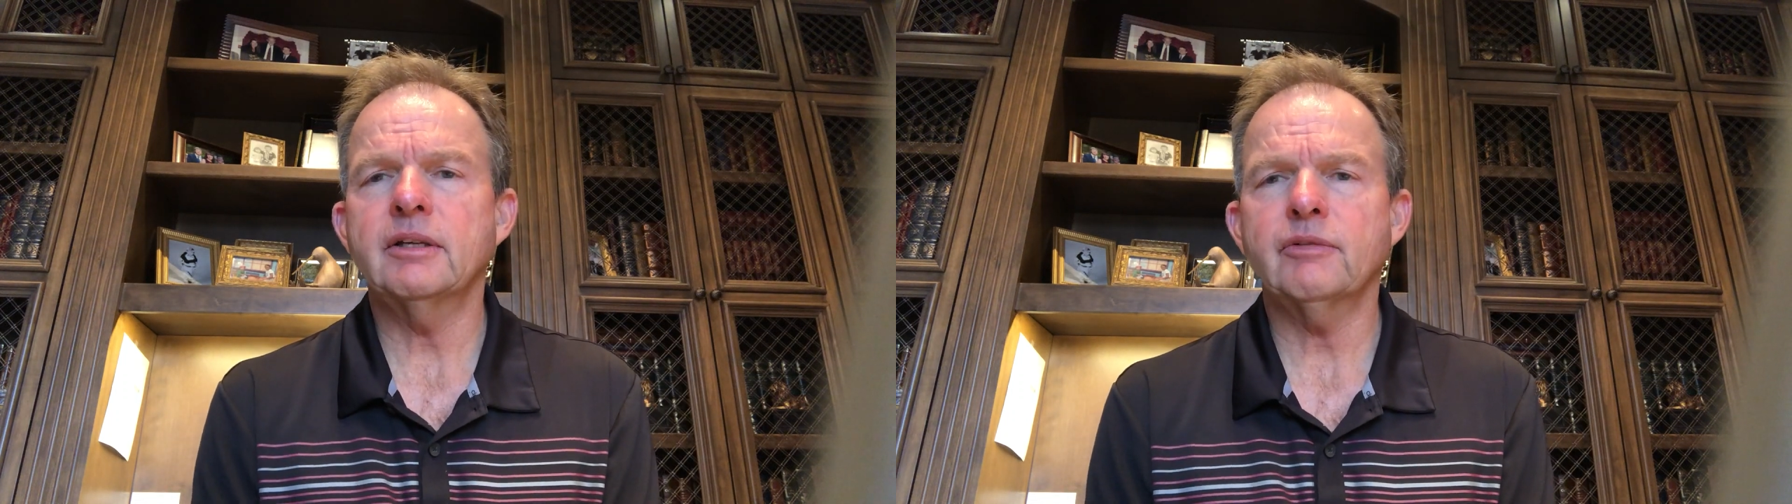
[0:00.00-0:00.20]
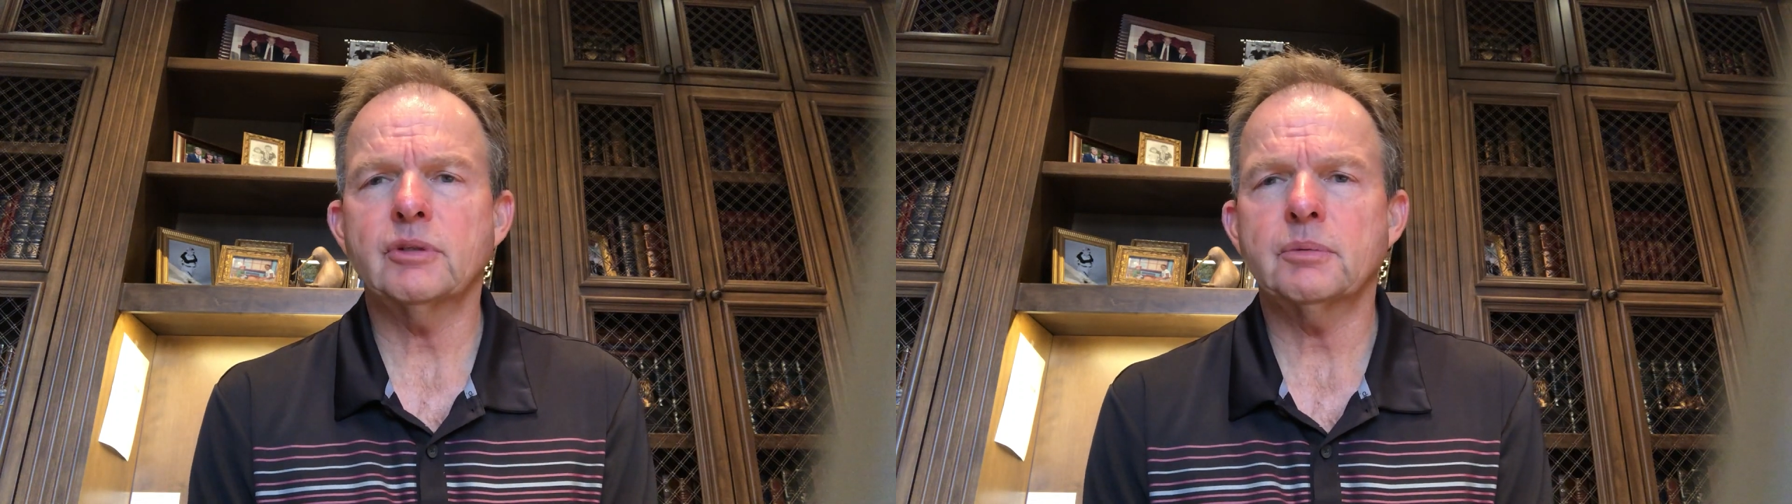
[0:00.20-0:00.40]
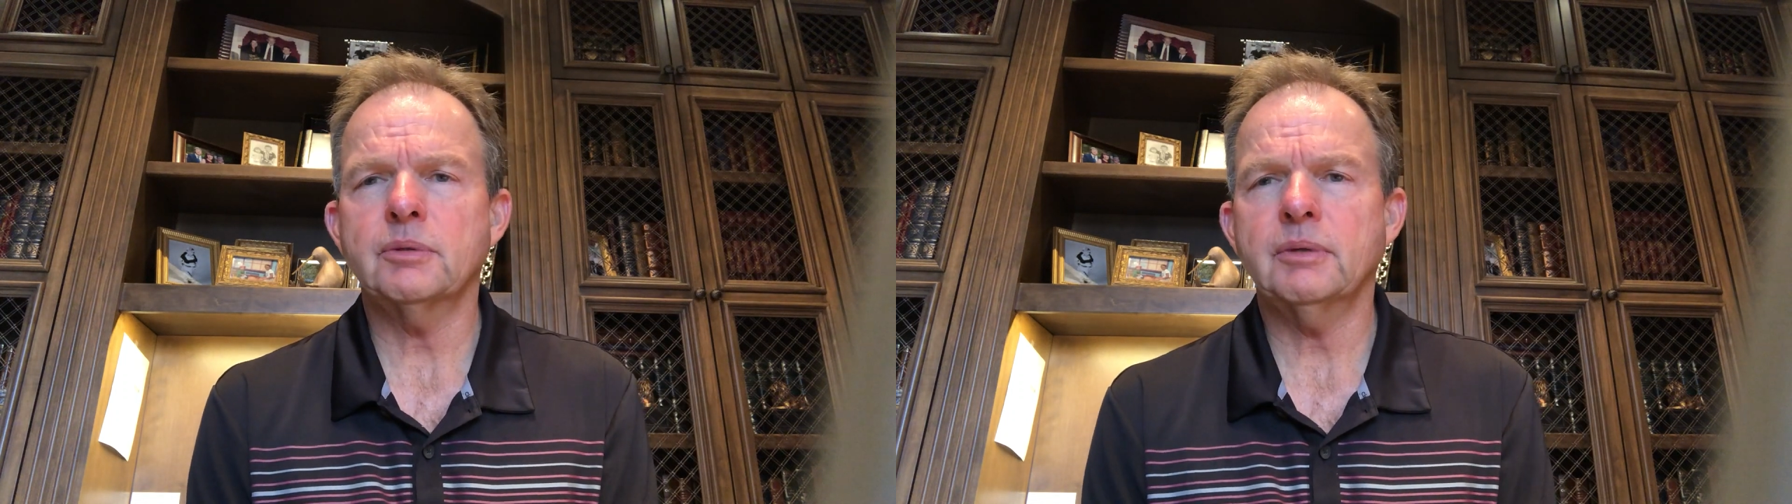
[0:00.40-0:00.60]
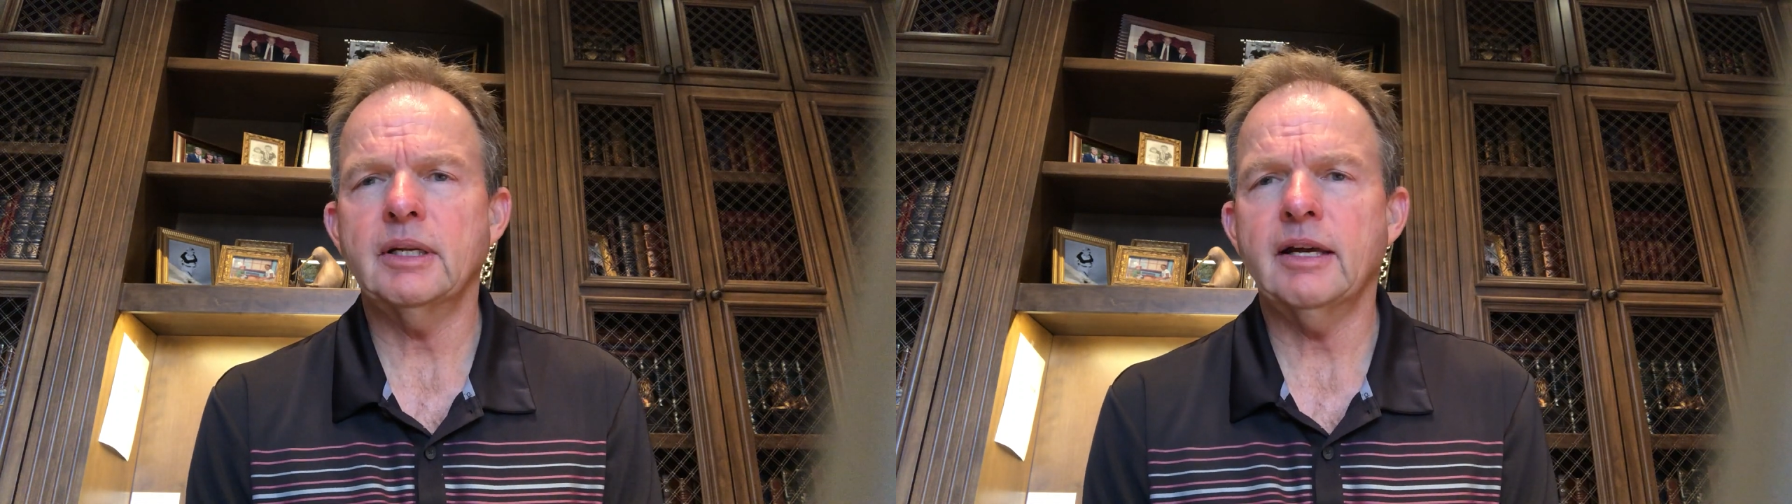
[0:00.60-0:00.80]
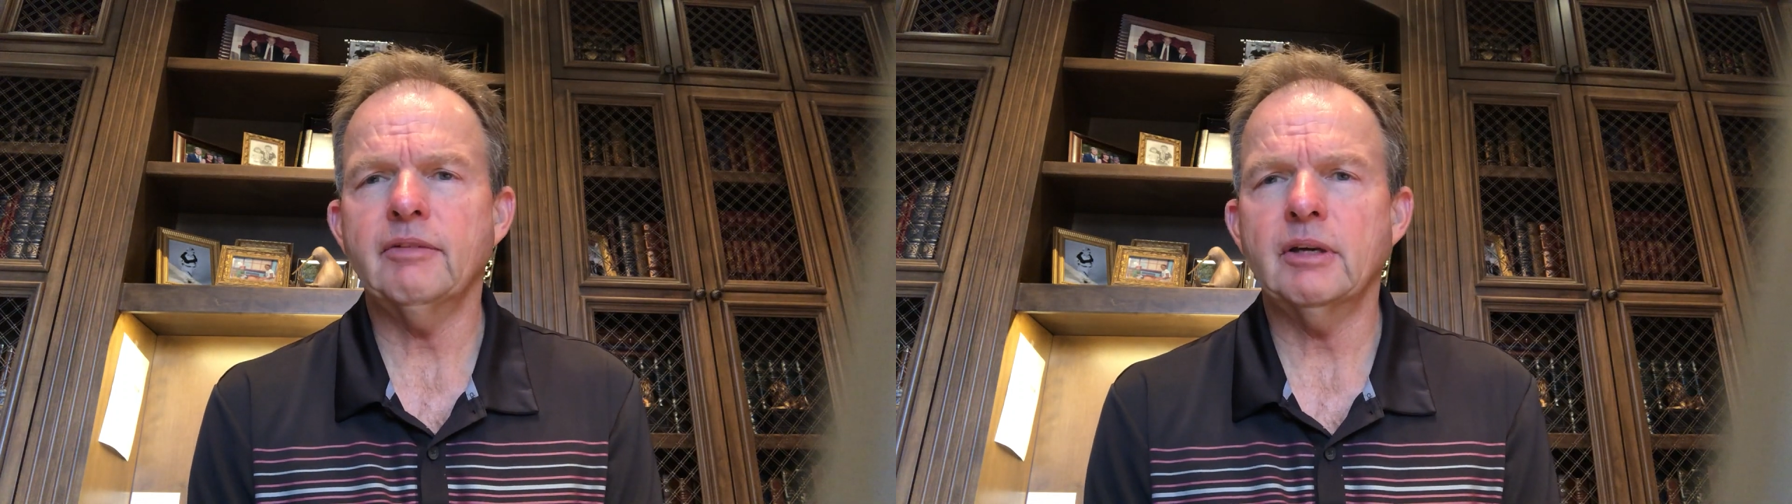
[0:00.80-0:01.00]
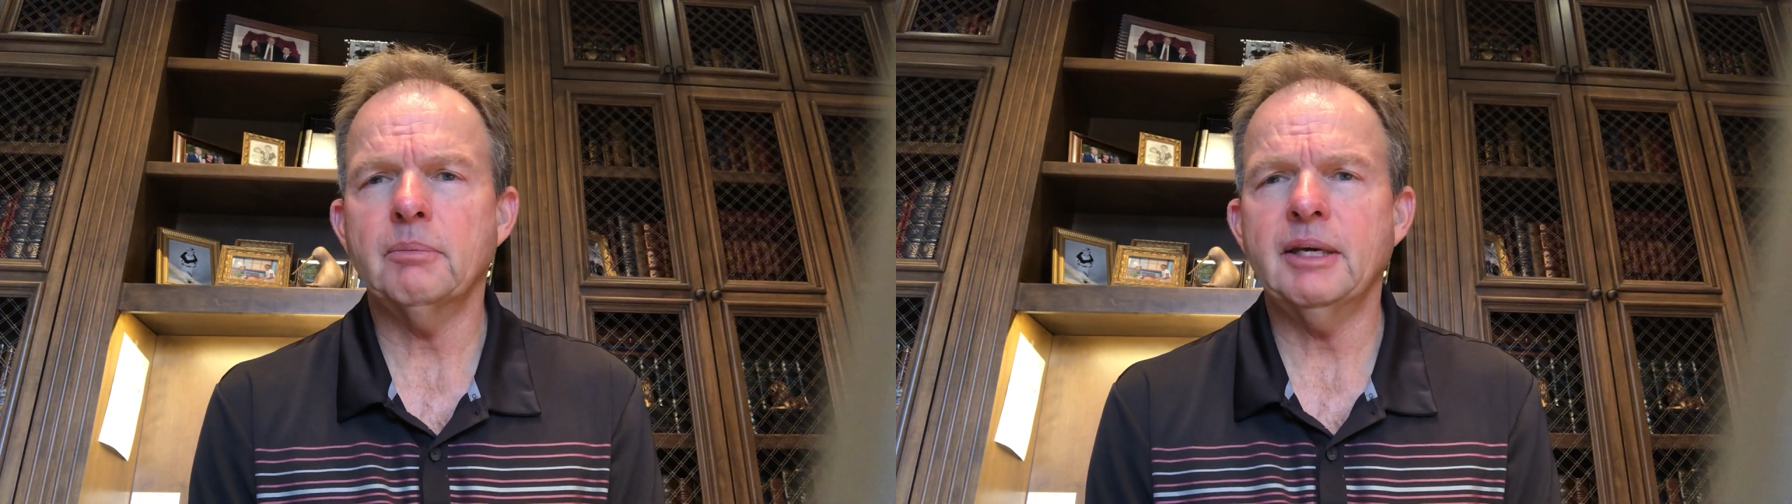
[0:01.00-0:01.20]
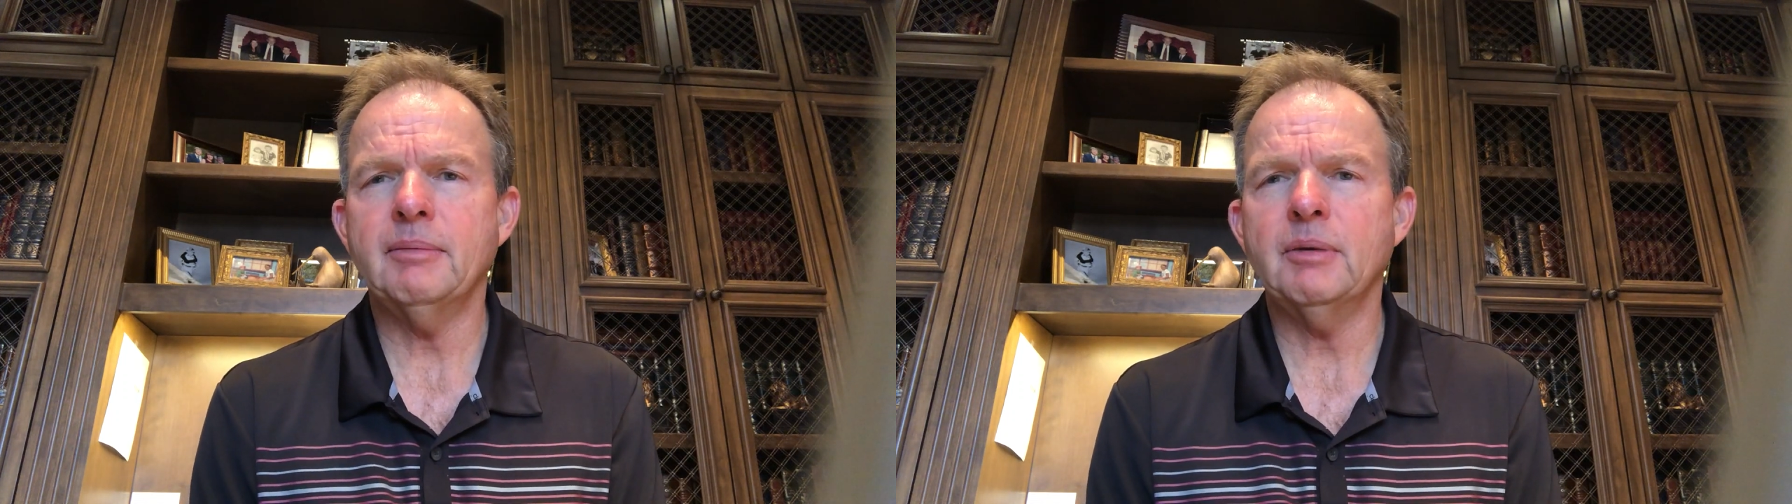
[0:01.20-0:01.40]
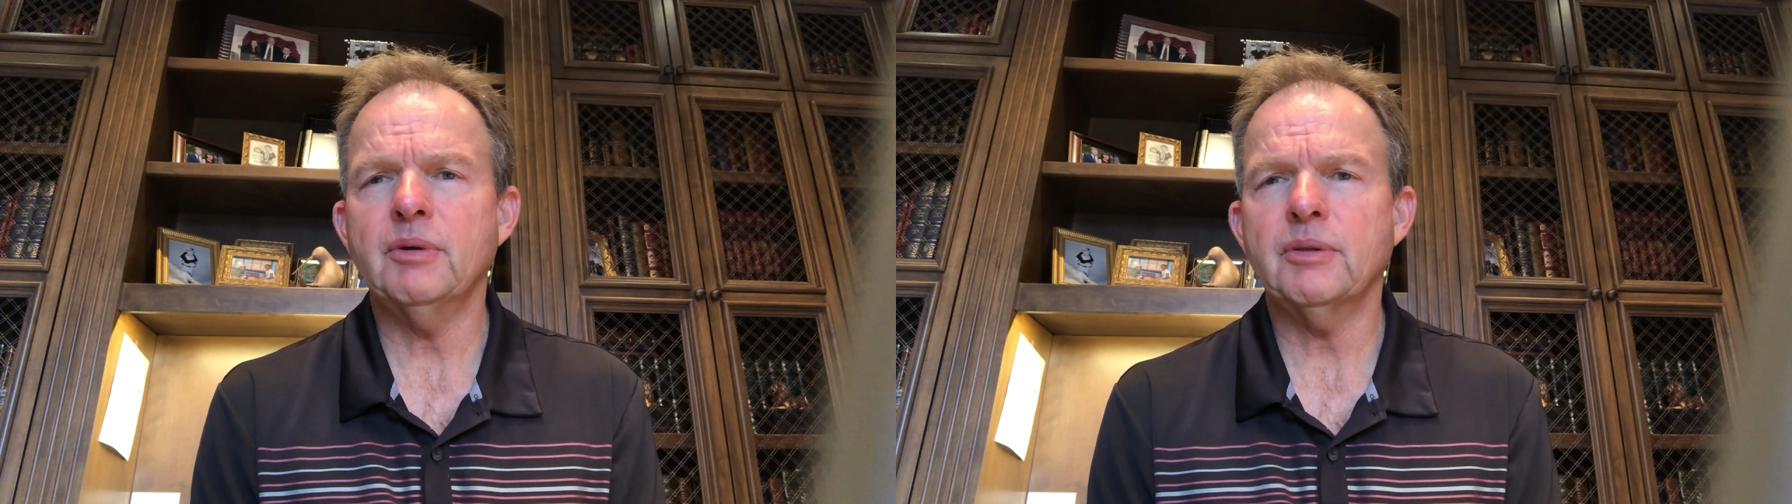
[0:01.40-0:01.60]
difference between having a
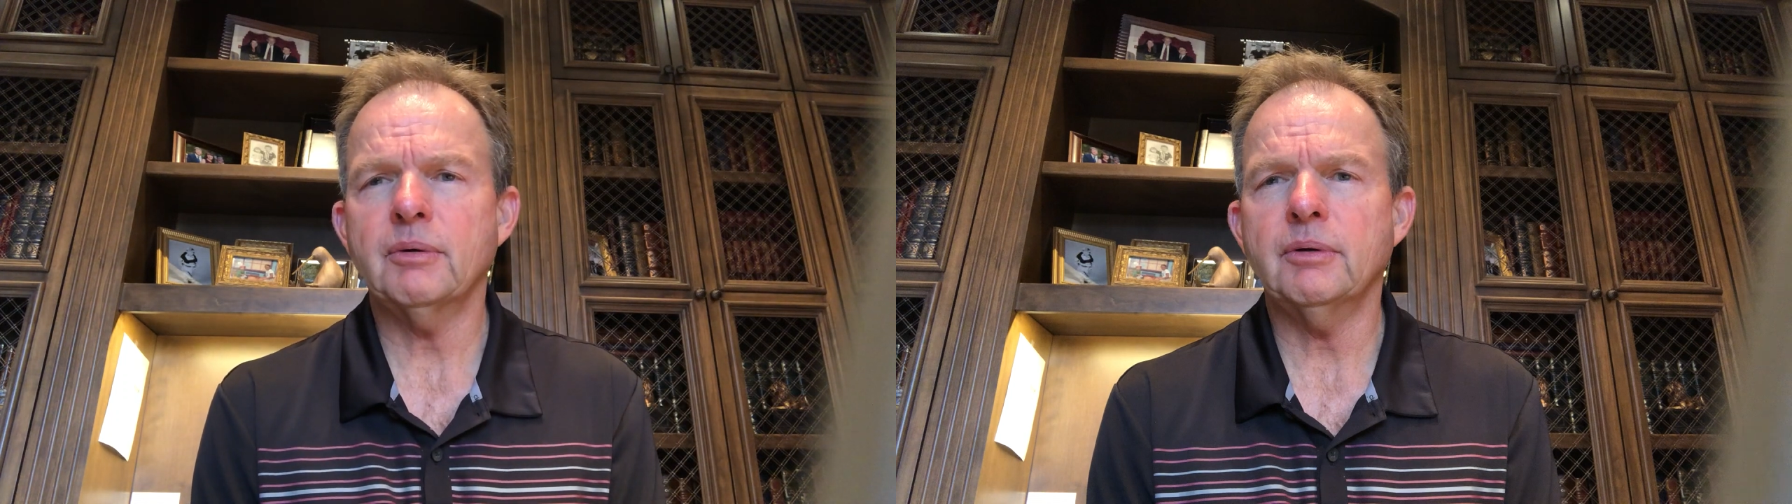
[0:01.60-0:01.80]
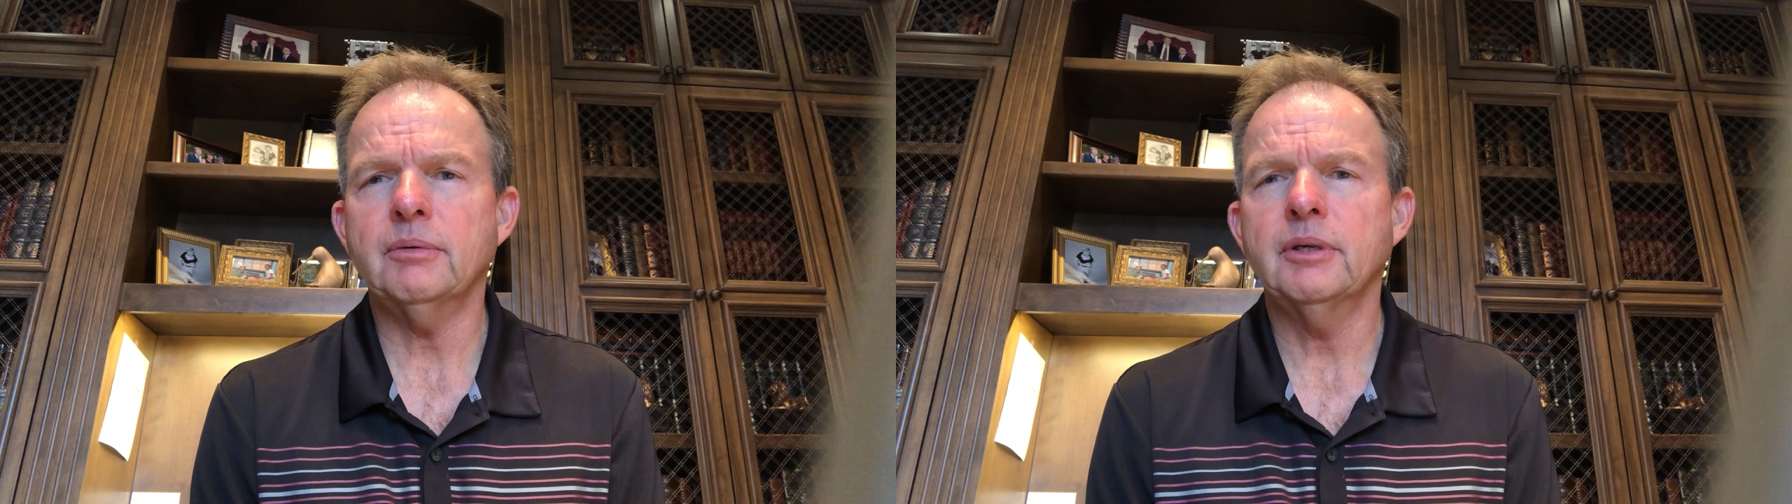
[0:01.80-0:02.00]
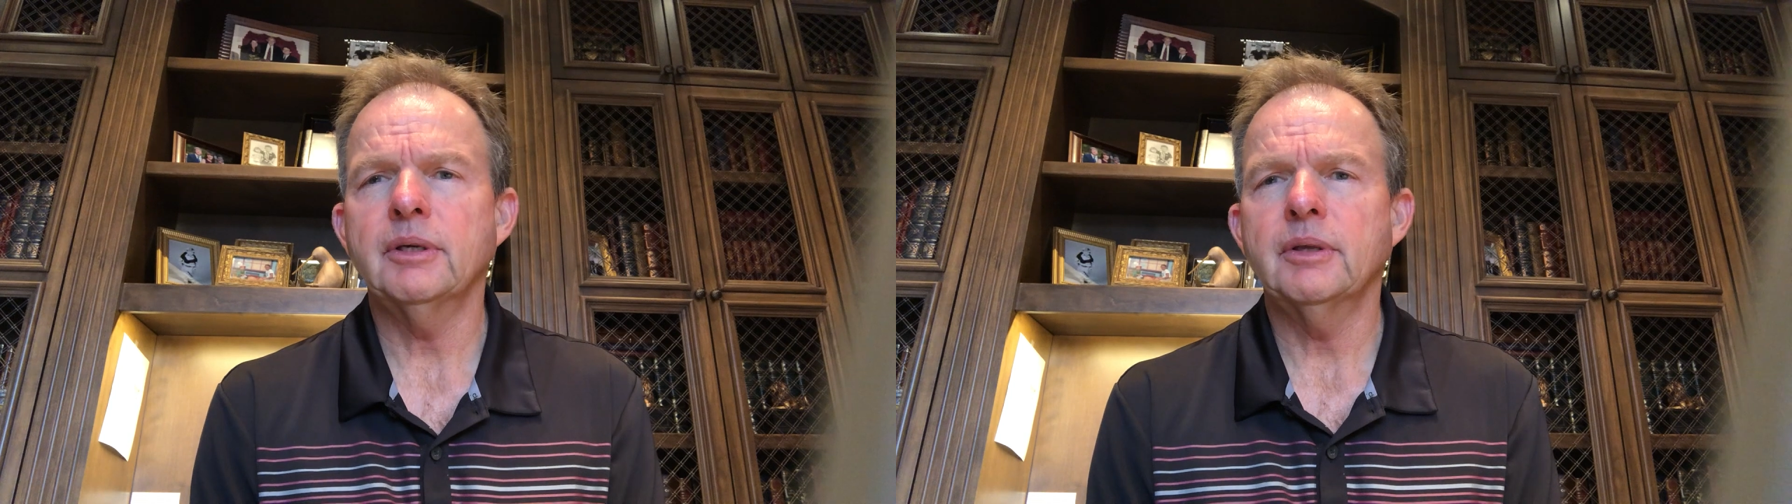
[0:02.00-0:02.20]
baby with their own